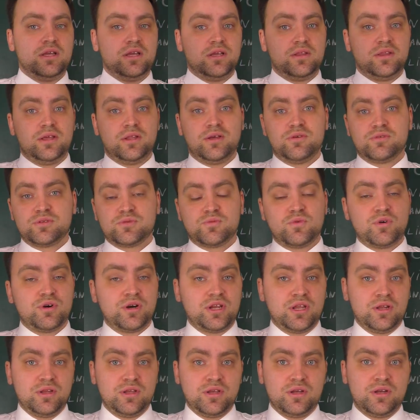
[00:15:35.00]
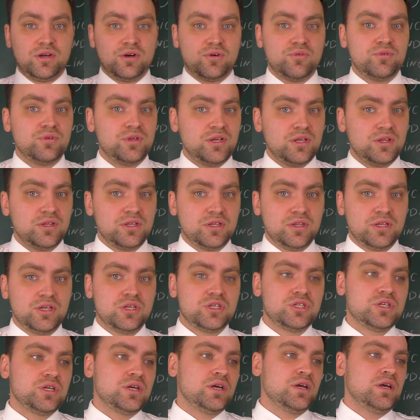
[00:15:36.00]
when I was working in Garuda
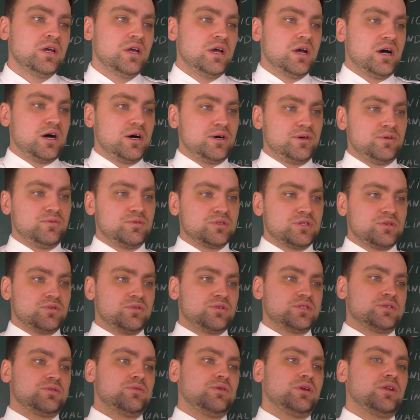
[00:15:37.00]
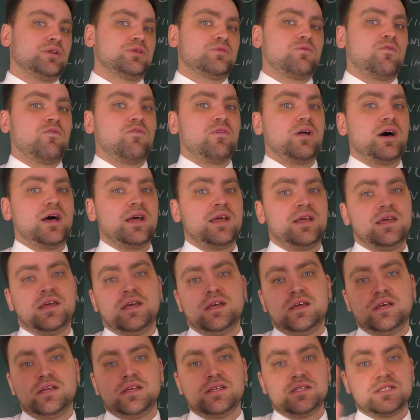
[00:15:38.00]
Indonesia, I was restricted to fly
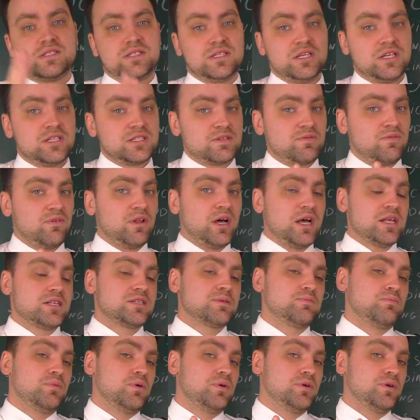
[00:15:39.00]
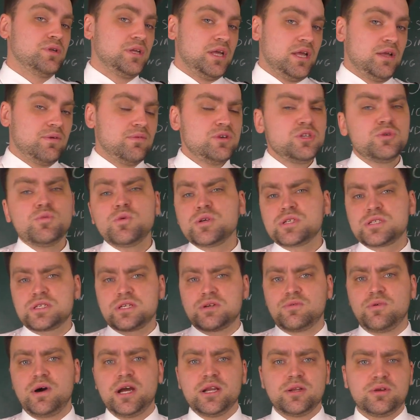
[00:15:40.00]
6 flights per day, which was
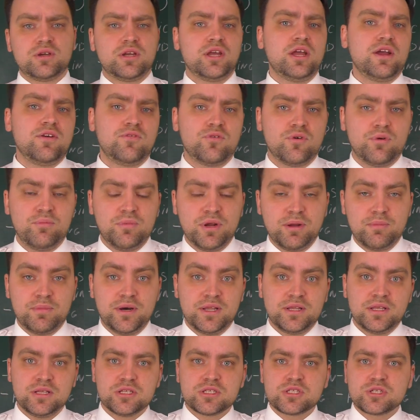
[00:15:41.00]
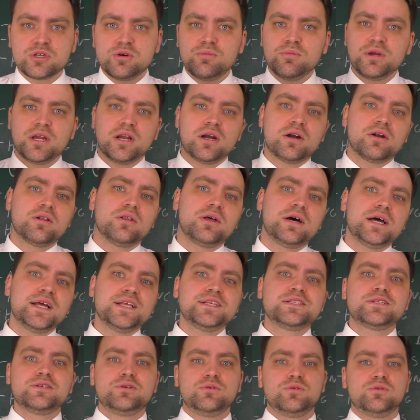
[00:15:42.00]
quite okay for me. But in some
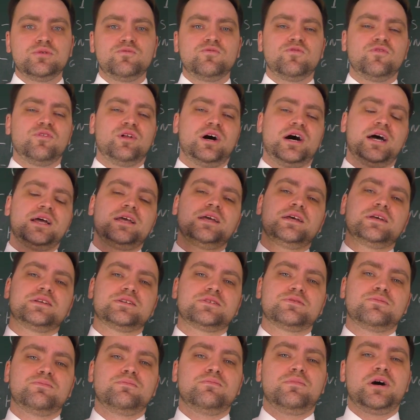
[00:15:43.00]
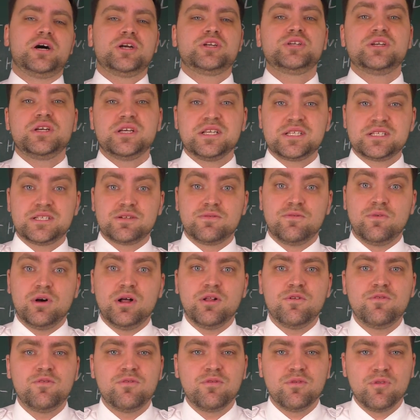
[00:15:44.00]
airlines you fly as much as
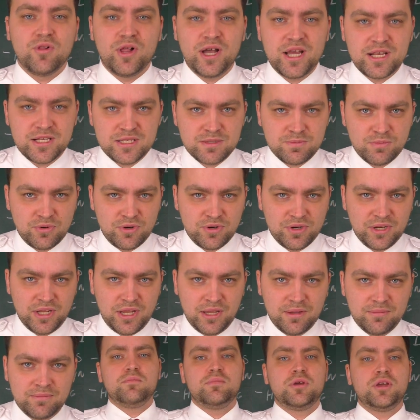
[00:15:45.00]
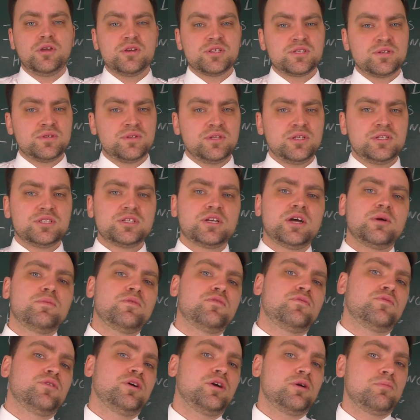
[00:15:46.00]
12 flights per day, because on this type
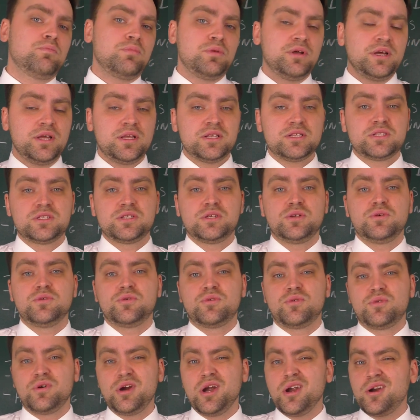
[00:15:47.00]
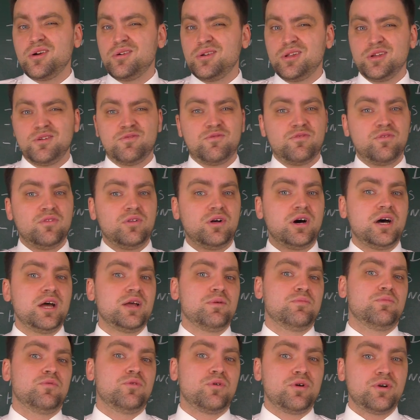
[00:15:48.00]
of airplanes you rarely fly
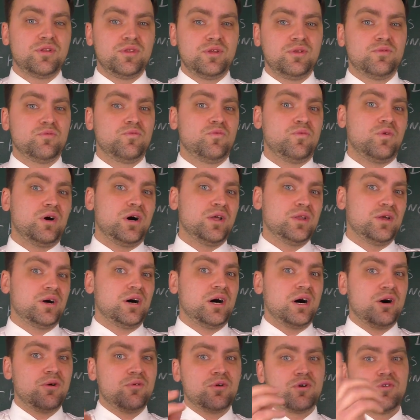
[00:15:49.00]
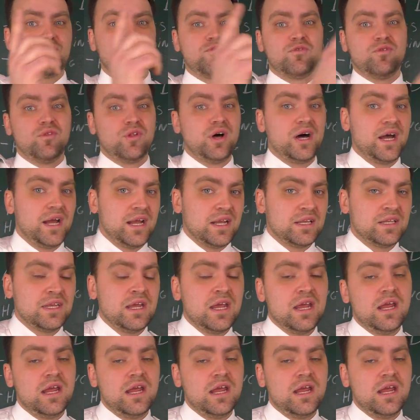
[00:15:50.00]
more than 1 hour flight